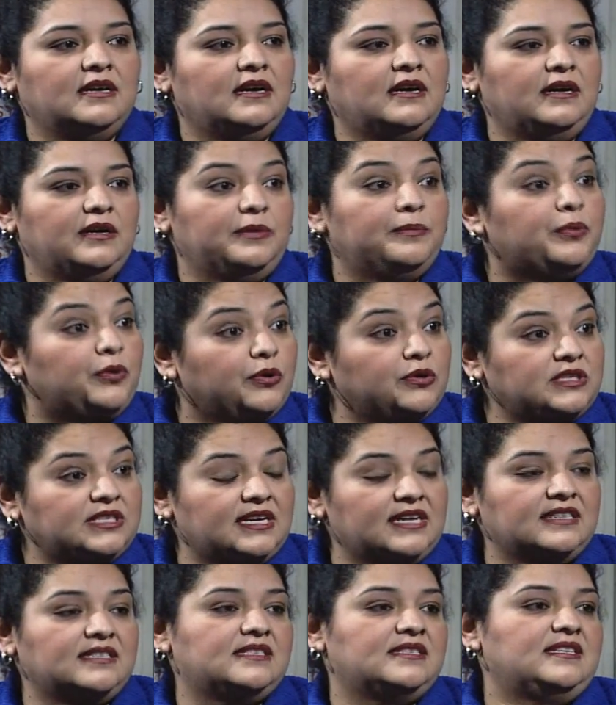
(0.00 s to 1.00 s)
and
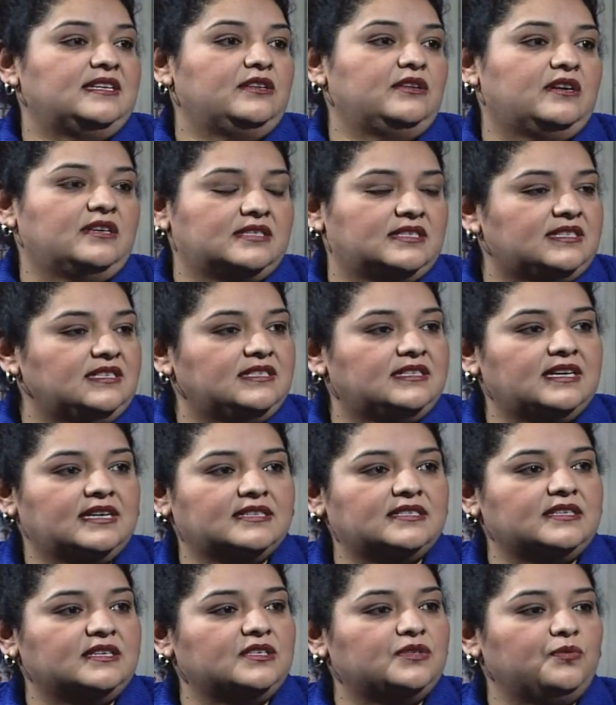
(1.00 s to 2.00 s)
protests in Austin,
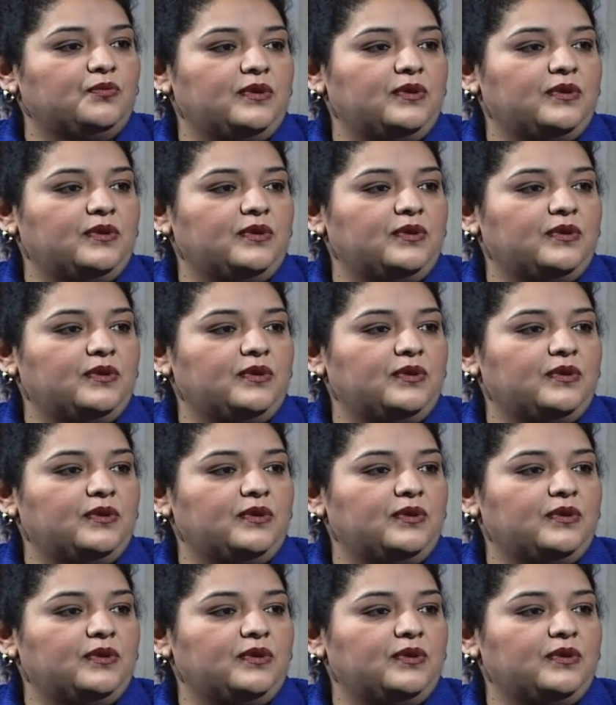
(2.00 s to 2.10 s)
Texas,